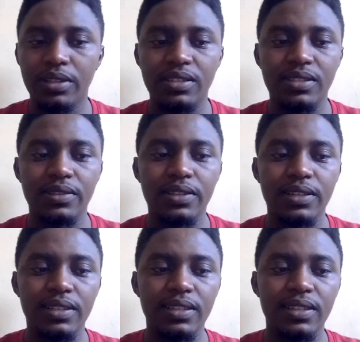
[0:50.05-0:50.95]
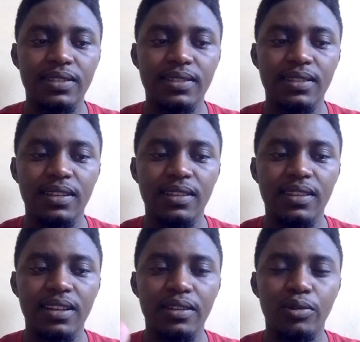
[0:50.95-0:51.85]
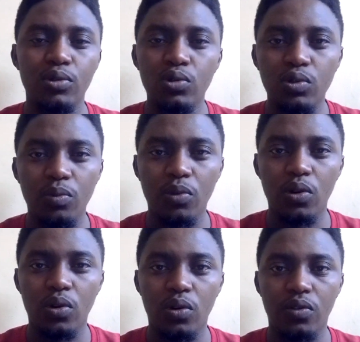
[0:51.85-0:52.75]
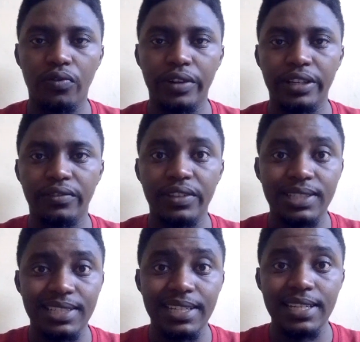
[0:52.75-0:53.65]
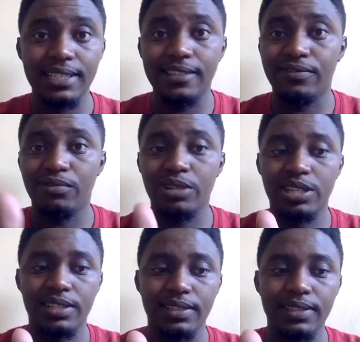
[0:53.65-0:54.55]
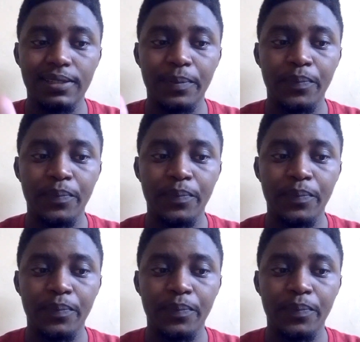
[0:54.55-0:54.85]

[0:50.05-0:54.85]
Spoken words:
They look more of investigative questions